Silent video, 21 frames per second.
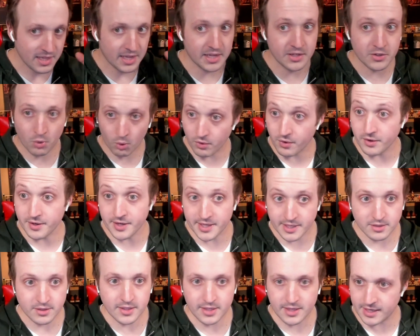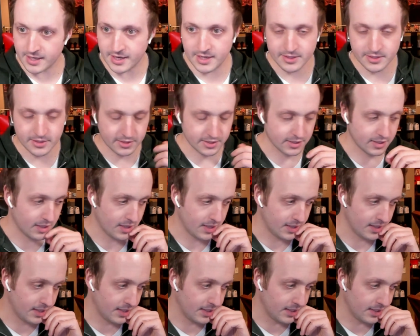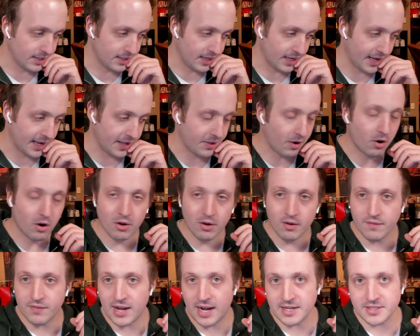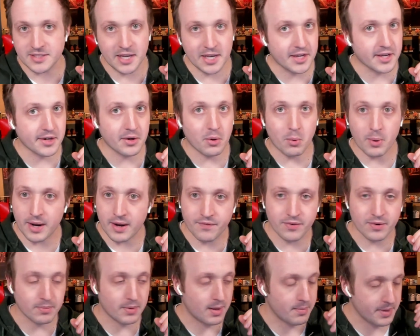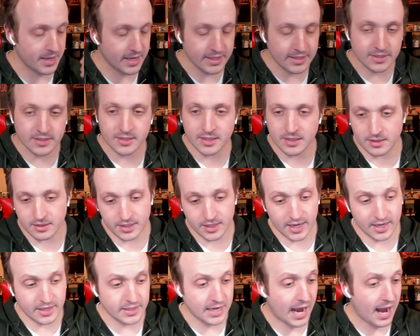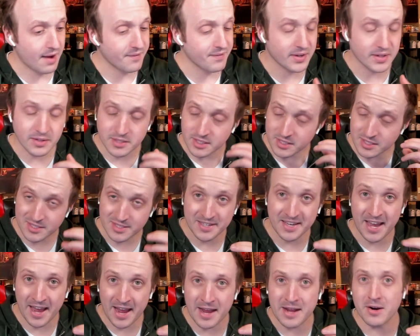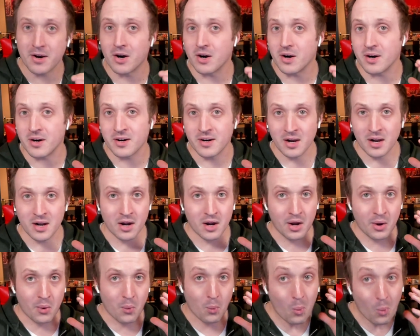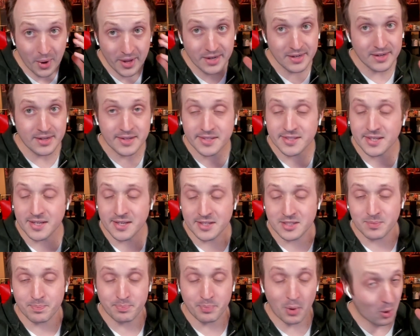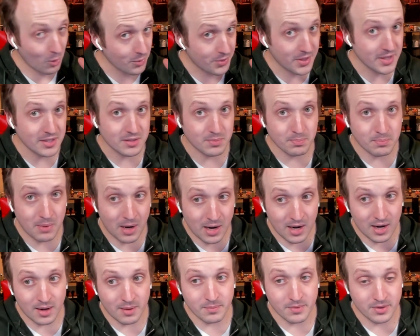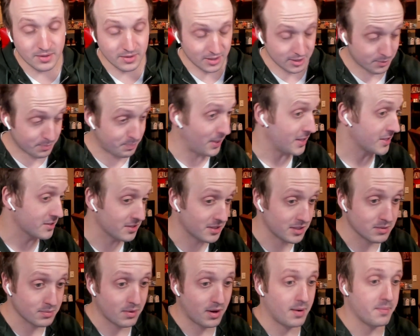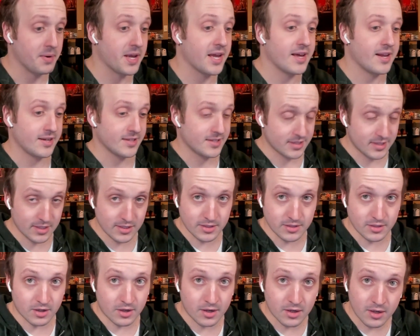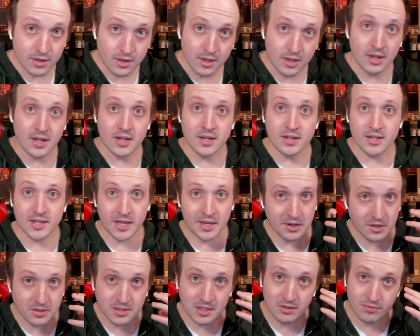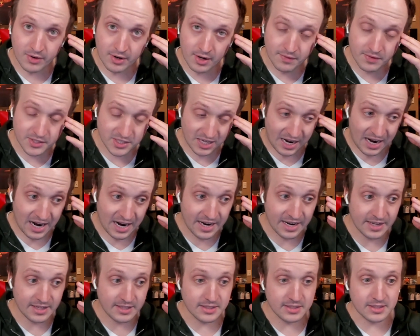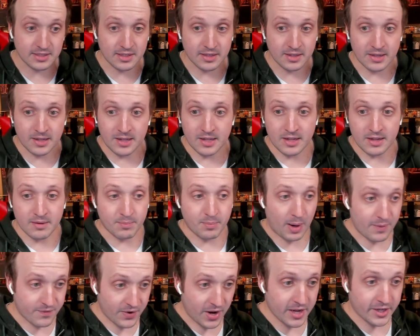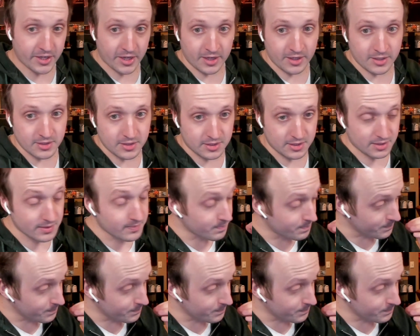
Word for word: in Northern England, I guess, and all of that taken away from them instantly, and having to see Einar witness his, both his mom, especially his mom and his sister killed in front of his eyes by Vikings.